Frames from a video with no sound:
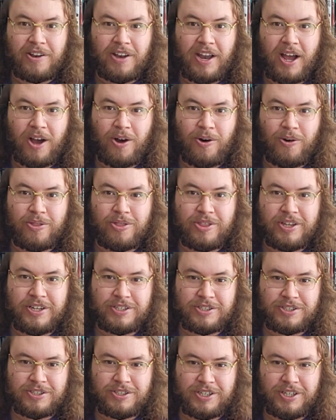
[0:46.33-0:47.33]
Now,
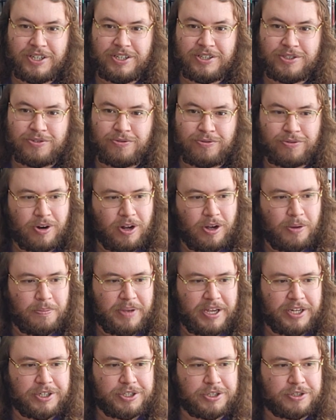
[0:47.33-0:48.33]
this is from
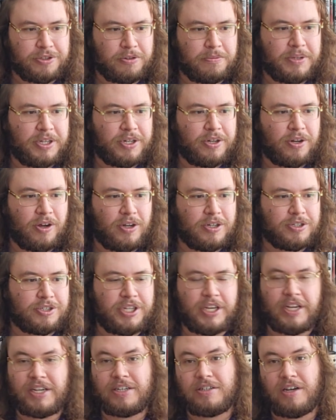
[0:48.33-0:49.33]
a gentleman on
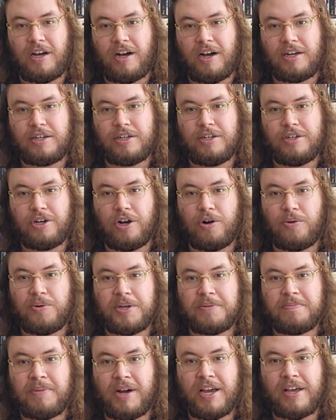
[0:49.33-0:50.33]
TikTok
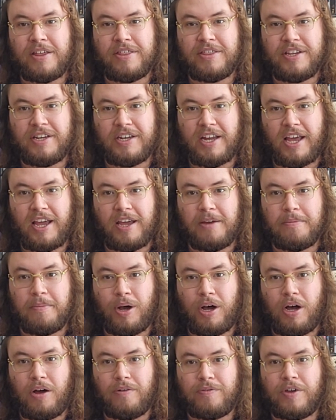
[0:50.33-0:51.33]
going by the name
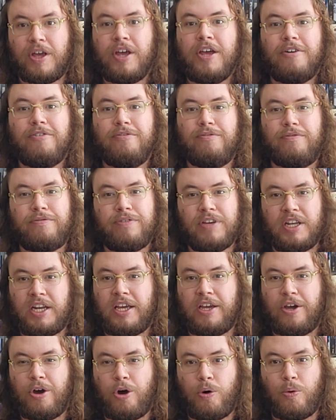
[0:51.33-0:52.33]
of
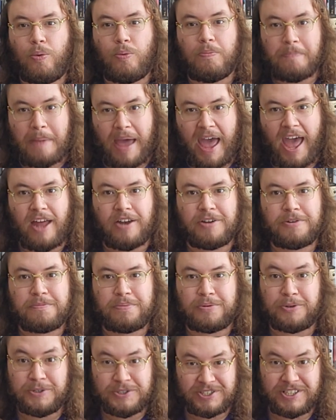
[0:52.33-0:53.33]
Video Matt
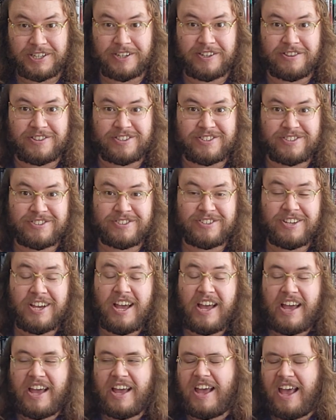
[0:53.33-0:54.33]
Presents,
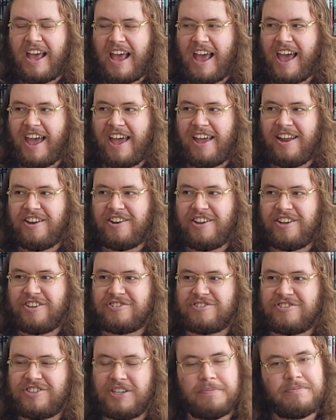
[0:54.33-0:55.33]
and
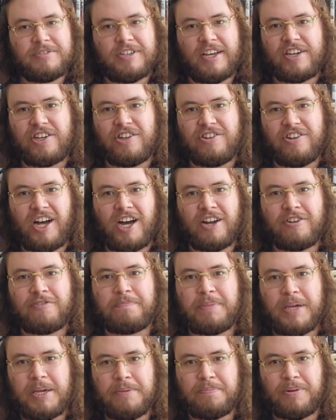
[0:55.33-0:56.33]
it seems like a lot
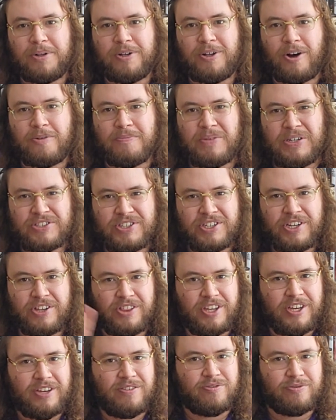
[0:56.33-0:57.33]
of people are missing
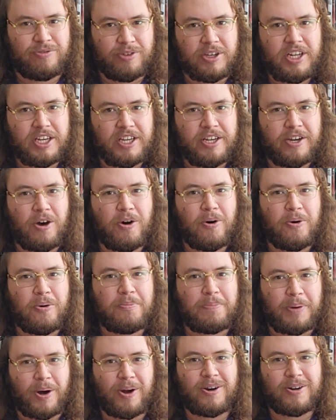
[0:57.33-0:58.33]
the video
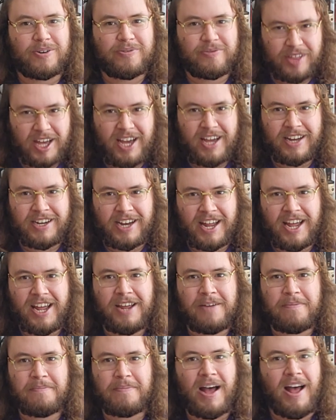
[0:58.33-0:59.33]
part of that
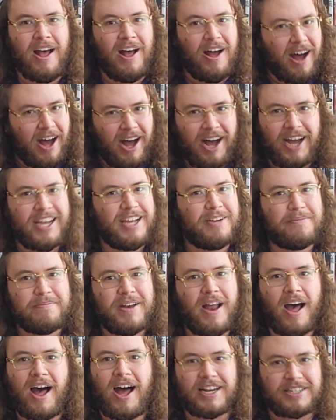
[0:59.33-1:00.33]
name. I am
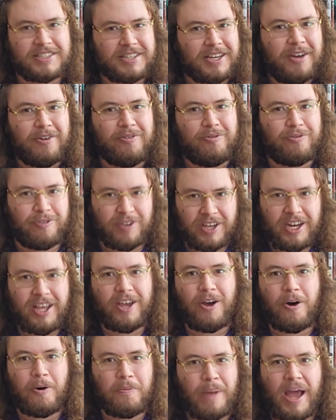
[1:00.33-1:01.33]
not
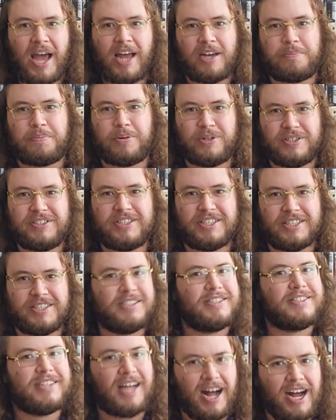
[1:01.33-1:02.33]
Video Matt Presents.